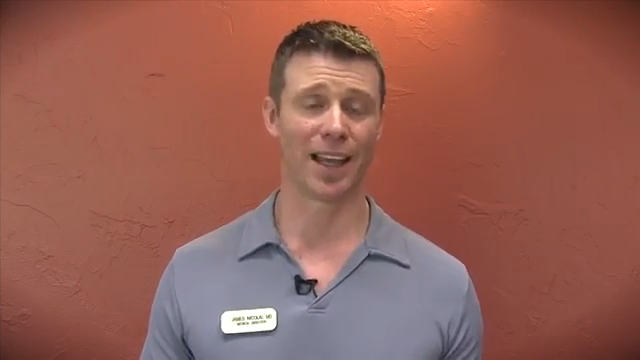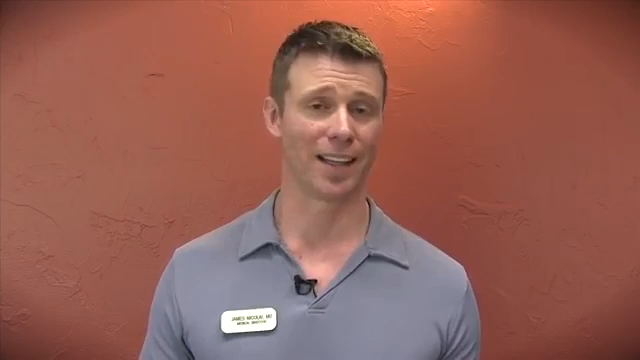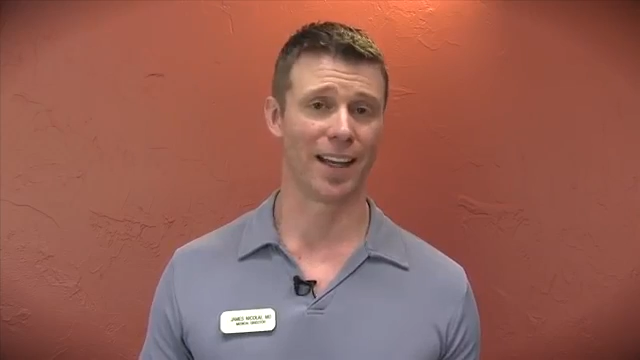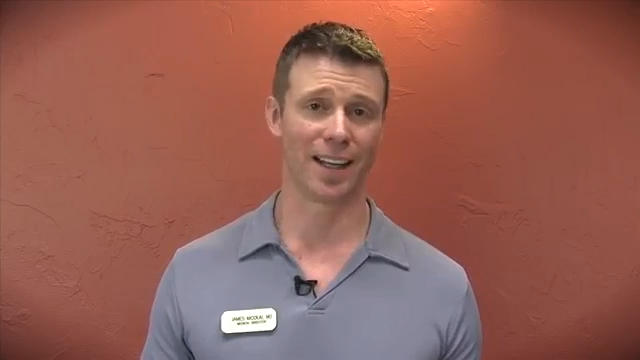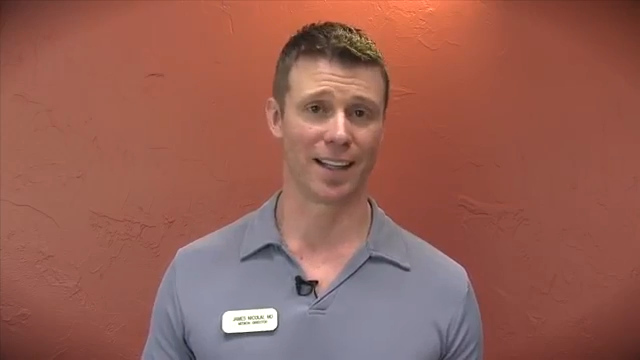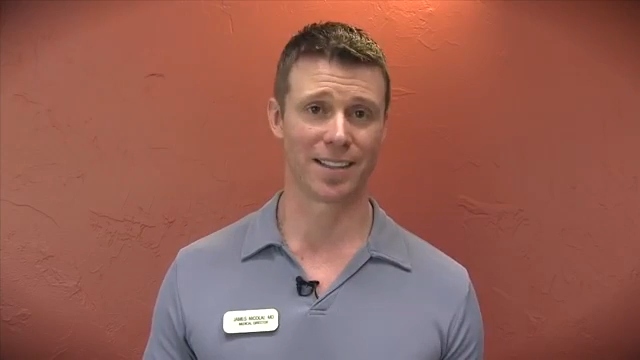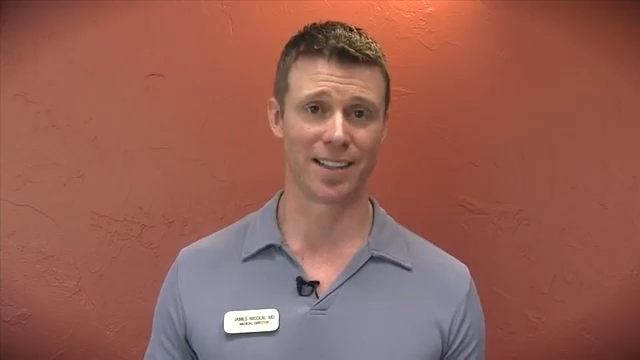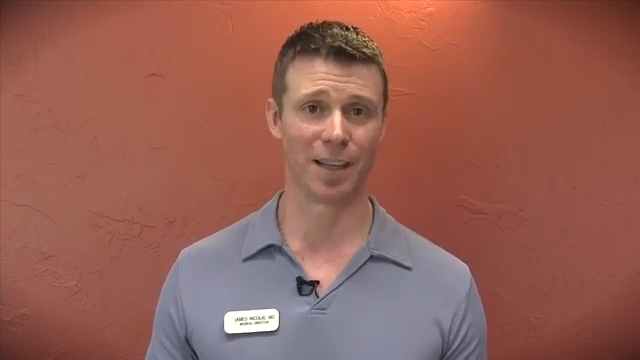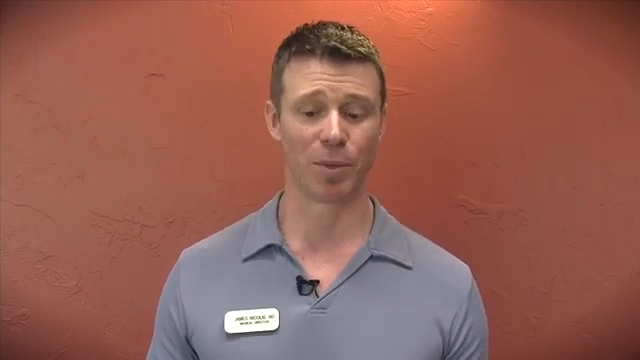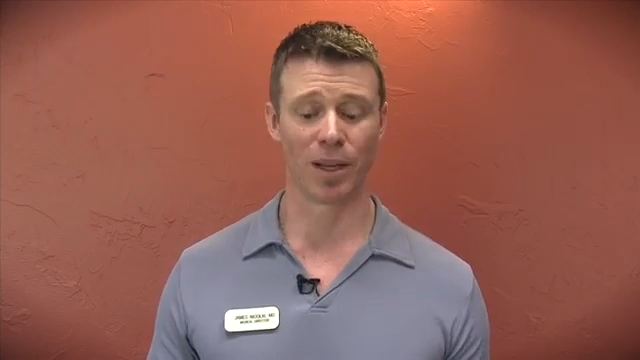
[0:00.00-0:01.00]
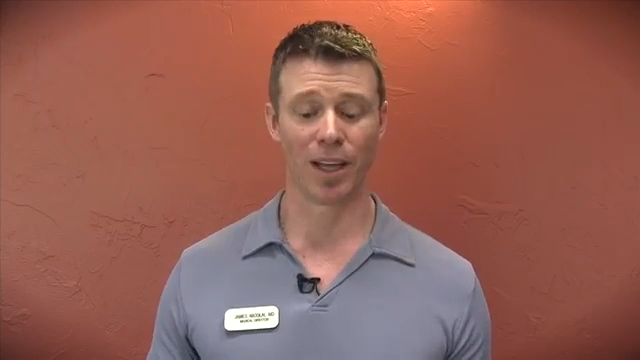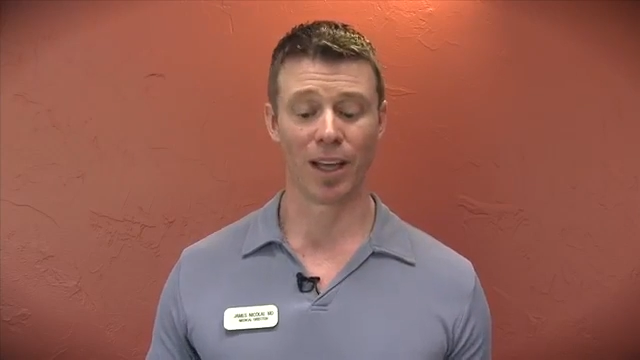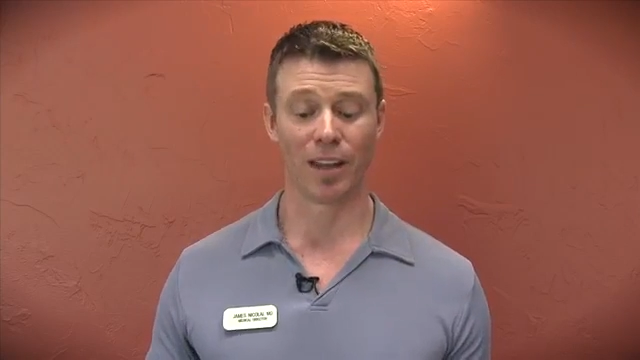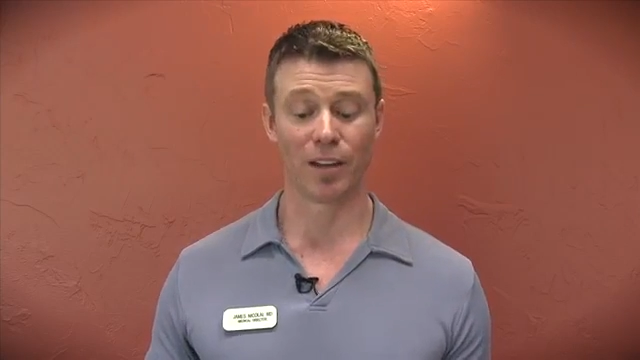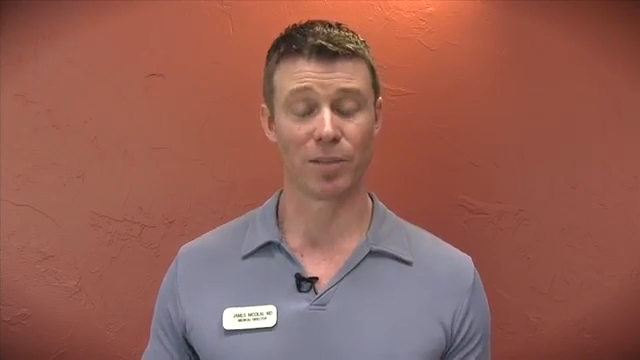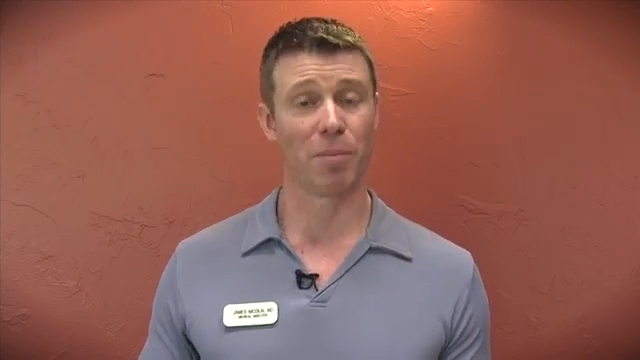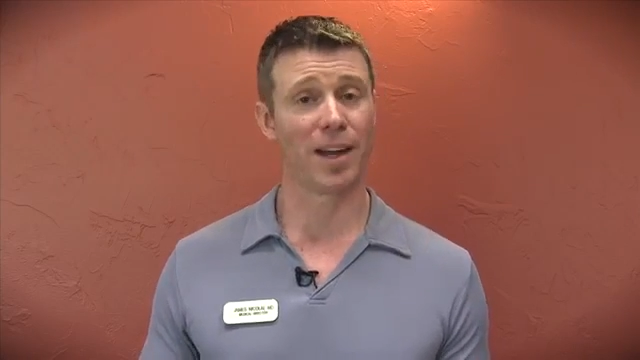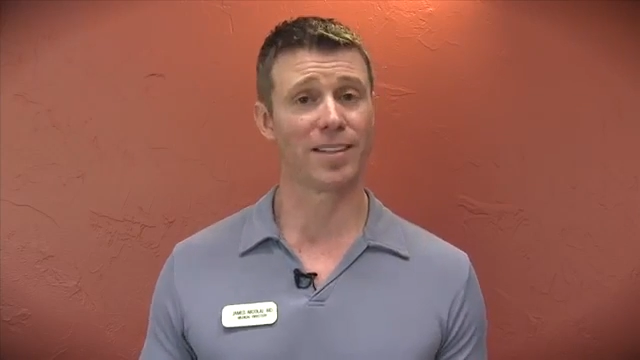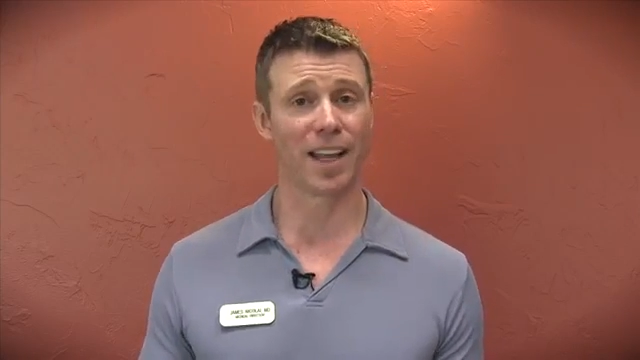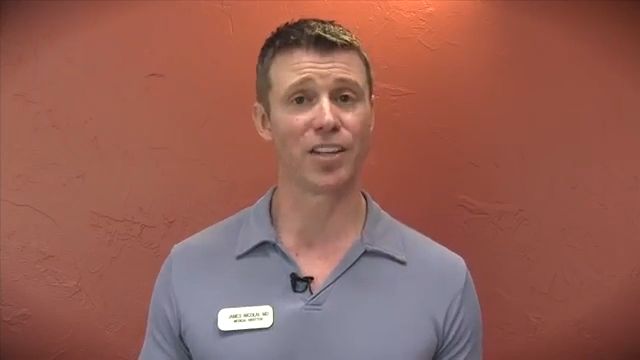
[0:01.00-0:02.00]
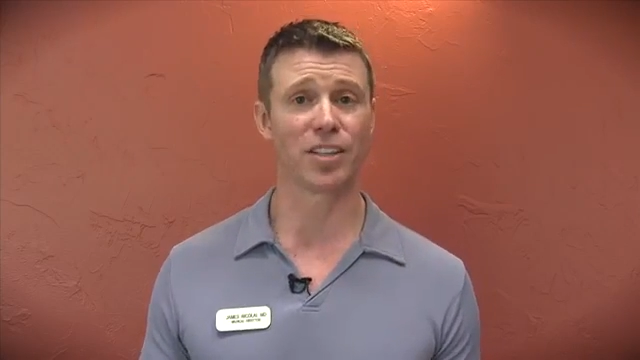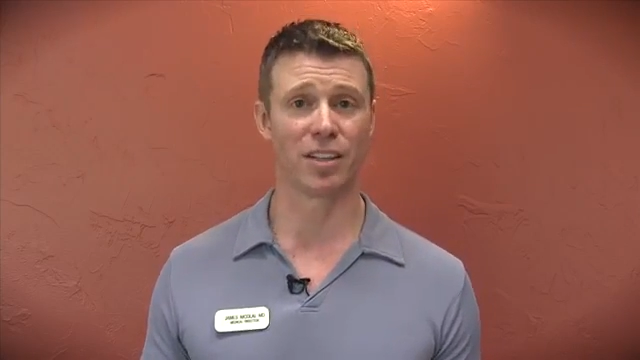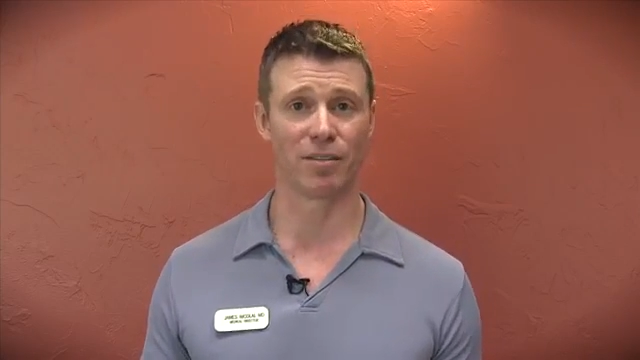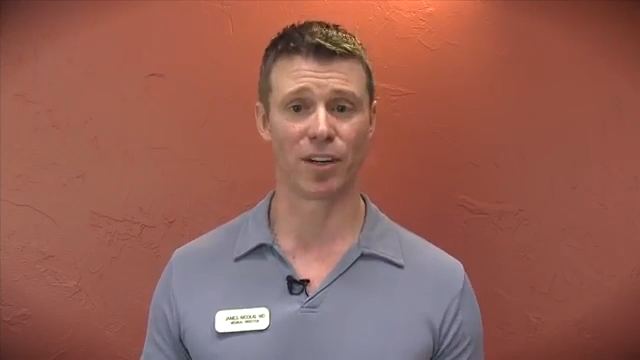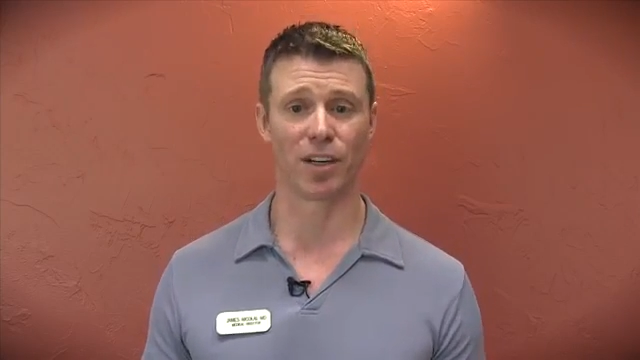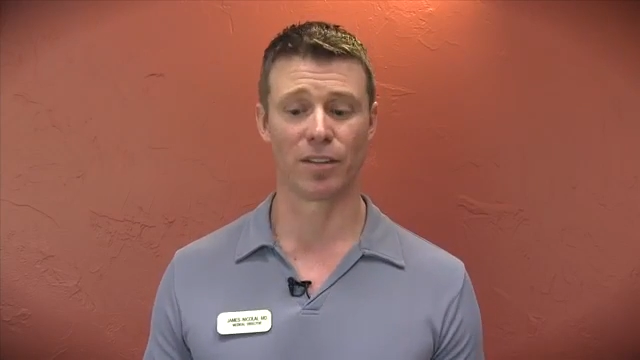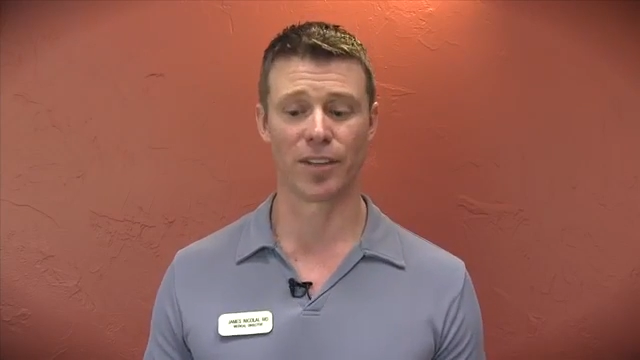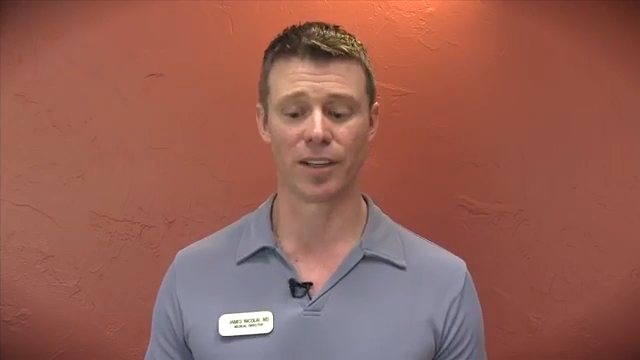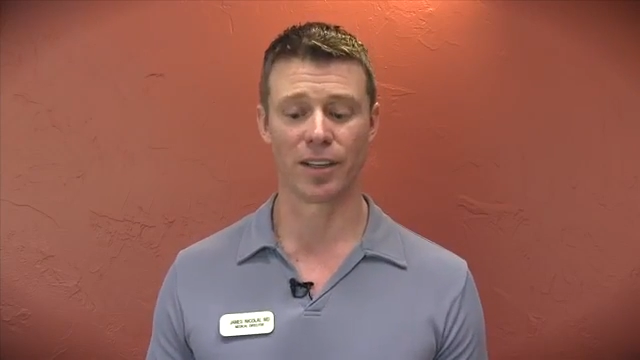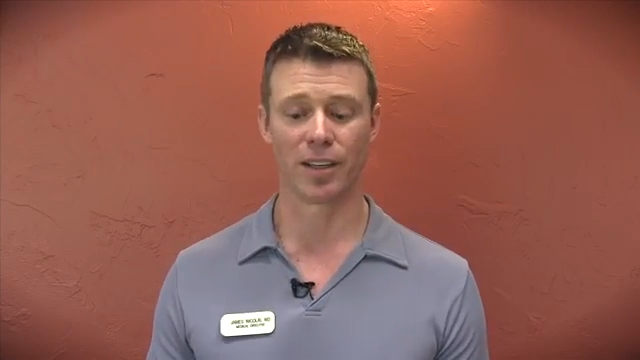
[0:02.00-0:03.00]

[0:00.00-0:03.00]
and letting it steep. There's a meditation involved